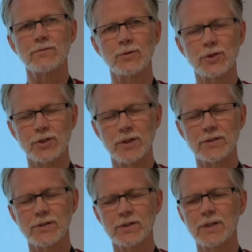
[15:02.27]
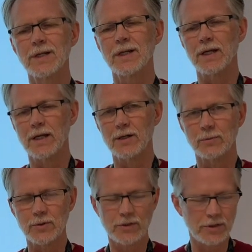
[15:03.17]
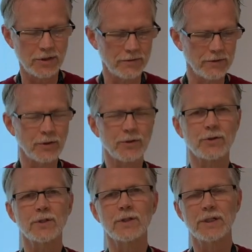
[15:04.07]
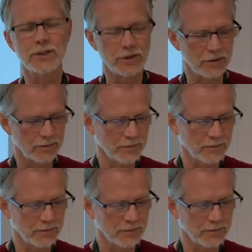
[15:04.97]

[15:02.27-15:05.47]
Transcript: those shunts and a persistent fetal circulation.